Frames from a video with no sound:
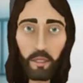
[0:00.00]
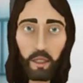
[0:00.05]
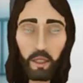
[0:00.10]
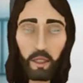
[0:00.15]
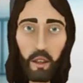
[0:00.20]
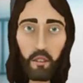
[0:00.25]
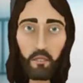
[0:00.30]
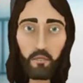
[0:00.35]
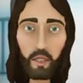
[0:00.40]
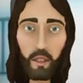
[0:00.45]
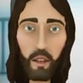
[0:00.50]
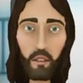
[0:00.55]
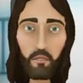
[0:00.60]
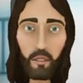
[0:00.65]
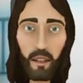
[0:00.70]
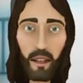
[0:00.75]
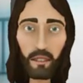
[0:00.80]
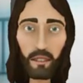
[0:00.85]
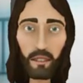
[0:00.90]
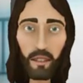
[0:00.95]
Cough cough,
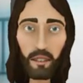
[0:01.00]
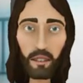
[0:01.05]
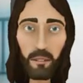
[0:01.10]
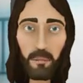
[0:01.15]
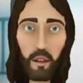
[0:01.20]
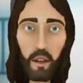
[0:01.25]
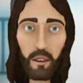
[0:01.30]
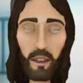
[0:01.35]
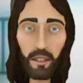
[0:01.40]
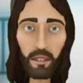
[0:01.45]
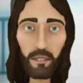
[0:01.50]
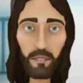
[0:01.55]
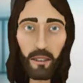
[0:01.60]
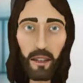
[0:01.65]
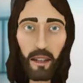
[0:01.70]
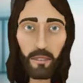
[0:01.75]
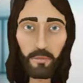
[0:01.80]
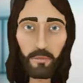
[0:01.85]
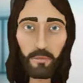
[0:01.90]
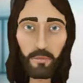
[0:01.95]
he says modestly.